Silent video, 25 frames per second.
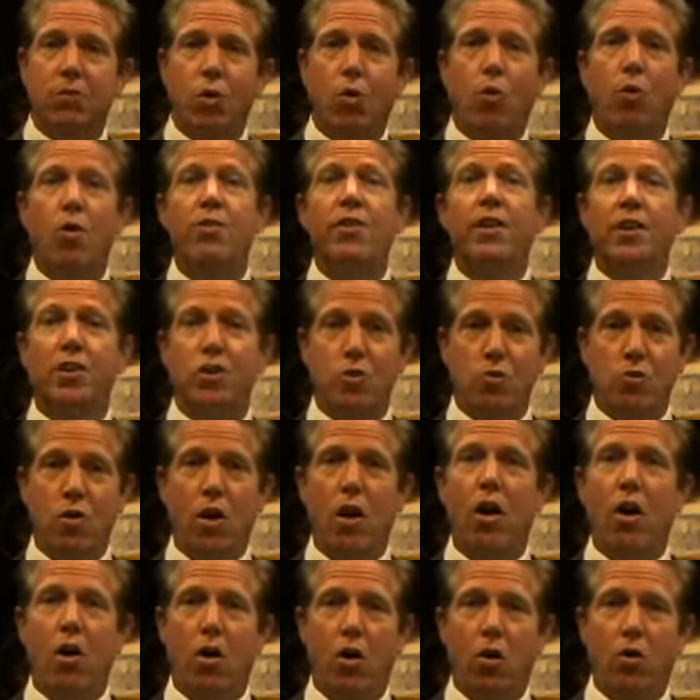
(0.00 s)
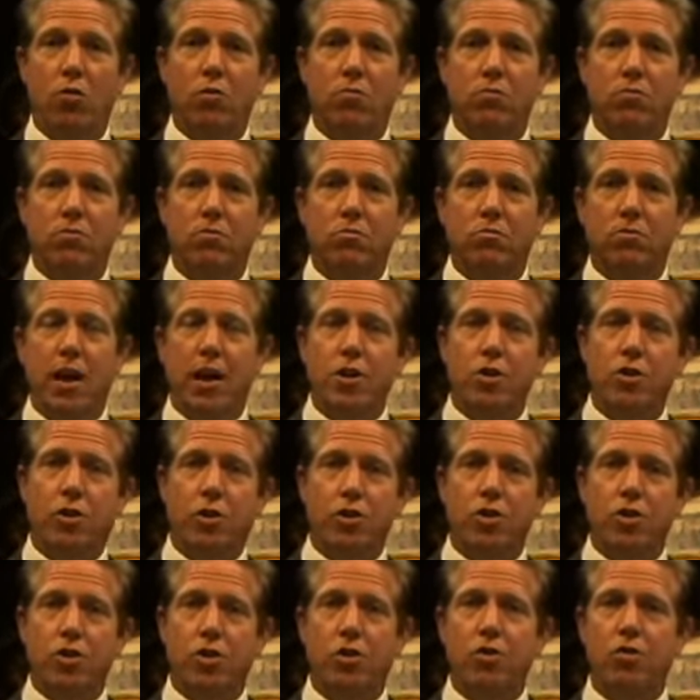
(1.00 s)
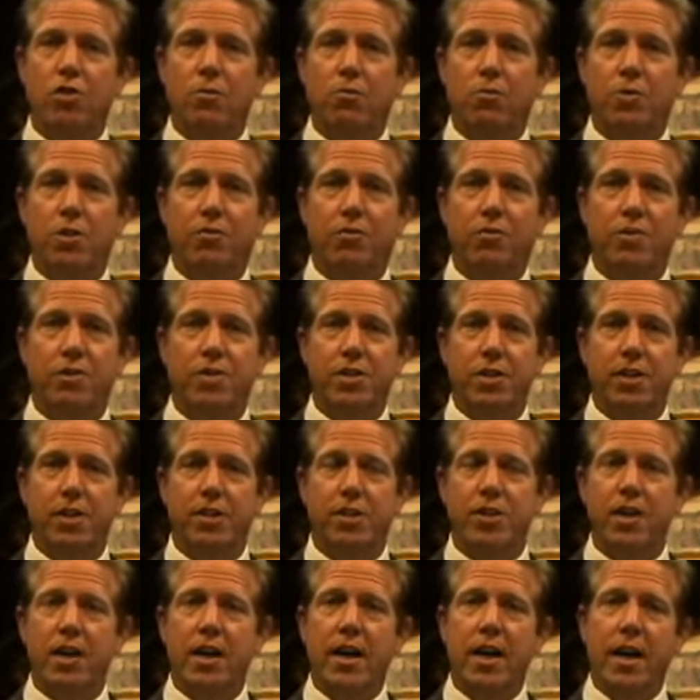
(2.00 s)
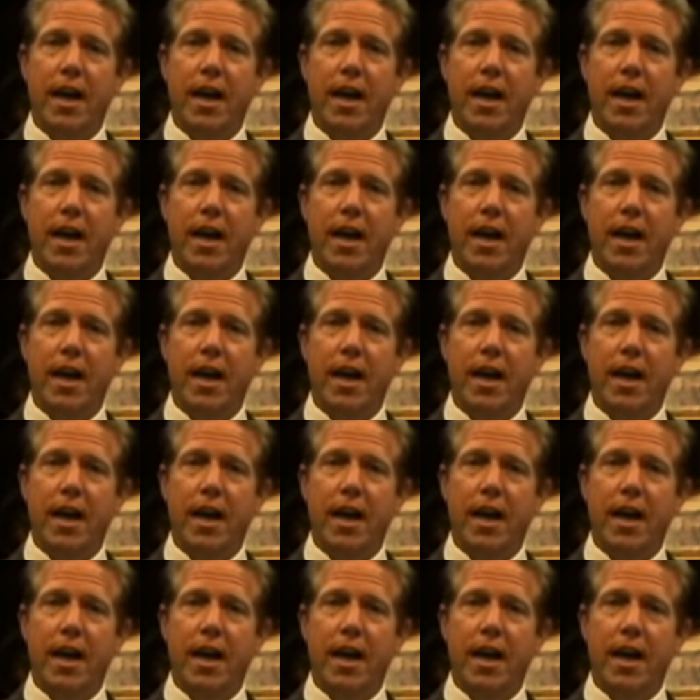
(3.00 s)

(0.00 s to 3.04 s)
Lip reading: or that you owe, and you can show them with receipts.